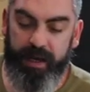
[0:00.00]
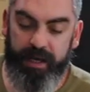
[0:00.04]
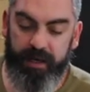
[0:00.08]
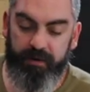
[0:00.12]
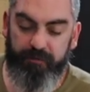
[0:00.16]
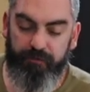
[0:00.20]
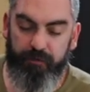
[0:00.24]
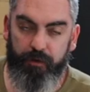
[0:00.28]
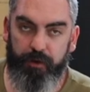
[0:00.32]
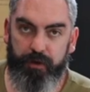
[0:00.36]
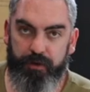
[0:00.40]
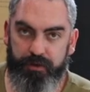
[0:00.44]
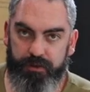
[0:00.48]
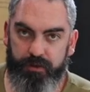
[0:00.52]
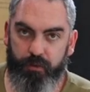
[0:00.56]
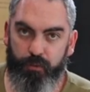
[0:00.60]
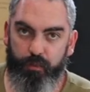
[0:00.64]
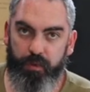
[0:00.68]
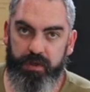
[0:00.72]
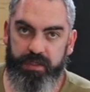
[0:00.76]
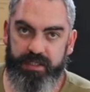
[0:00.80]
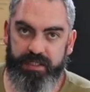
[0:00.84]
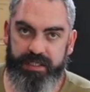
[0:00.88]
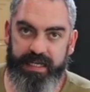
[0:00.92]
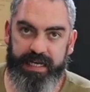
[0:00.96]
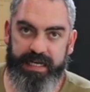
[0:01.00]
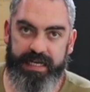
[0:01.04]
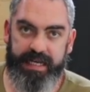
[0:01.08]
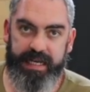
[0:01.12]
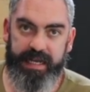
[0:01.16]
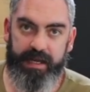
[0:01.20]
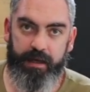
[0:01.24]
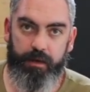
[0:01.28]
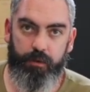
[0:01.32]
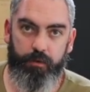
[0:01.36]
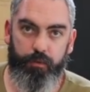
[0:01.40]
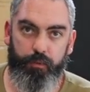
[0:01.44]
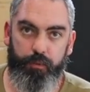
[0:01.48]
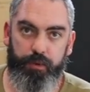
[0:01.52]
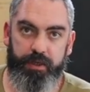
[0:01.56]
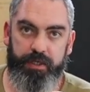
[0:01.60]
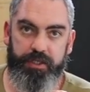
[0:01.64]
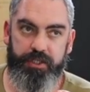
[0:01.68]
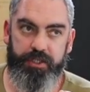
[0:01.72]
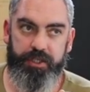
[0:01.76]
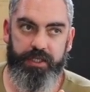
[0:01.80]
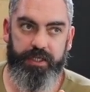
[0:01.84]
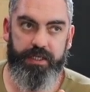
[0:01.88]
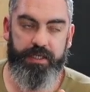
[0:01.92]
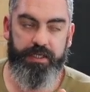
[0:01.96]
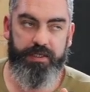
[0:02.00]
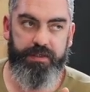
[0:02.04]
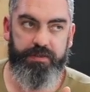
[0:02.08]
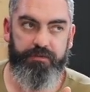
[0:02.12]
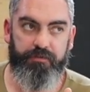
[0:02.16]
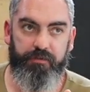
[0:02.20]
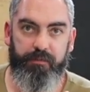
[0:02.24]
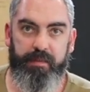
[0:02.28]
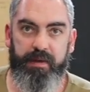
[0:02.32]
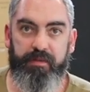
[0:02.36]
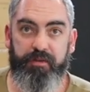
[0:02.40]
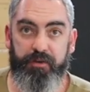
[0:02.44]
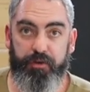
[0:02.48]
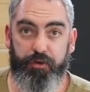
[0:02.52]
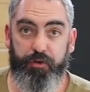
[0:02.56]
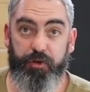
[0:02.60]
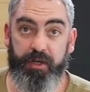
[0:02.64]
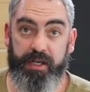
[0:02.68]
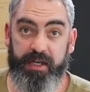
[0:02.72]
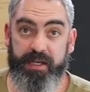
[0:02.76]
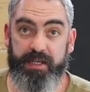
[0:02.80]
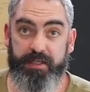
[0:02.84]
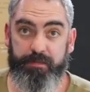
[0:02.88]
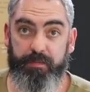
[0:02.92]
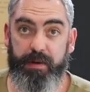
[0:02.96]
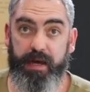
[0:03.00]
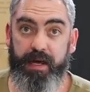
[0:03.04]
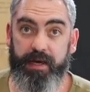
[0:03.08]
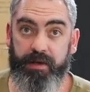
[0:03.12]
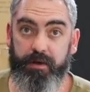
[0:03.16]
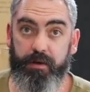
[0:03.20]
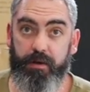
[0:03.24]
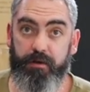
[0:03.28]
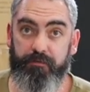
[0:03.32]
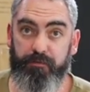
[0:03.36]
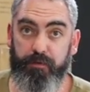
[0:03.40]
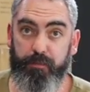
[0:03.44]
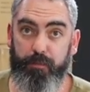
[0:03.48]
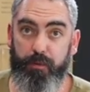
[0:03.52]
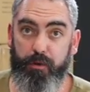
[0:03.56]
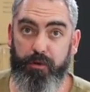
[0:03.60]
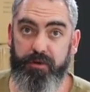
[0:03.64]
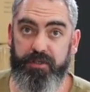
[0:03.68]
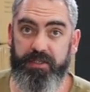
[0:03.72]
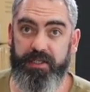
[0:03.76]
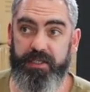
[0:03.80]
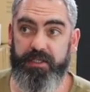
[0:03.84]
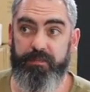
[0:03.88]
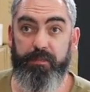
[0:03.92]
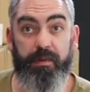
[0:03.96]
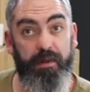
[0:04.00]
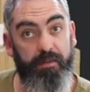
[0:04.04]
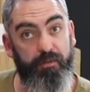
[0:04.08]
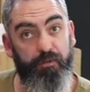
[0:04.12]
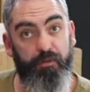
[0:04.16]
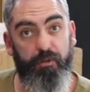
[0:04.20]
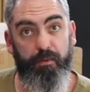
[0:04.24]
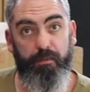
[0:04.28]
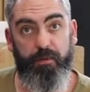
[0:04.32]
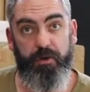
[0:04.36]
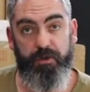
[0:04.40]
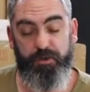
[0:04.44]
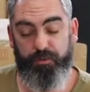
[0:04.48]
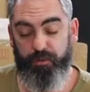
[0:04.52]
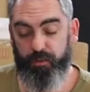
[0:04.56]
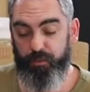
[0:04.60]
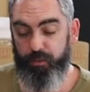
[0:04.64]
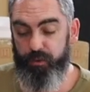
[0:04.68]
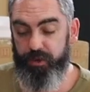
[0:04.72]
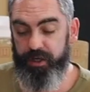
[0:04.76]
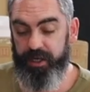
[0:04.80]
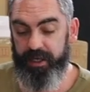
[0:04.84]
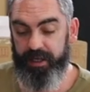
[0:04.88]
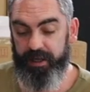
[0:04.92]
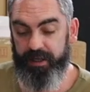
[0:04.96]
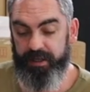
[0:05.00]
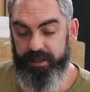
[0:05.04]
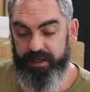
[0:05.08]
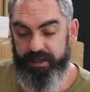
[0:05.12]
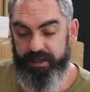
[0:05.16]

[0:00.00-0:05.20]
going to focus on wood stain now, which is for me the trickiest part of the process, but the most rewarding.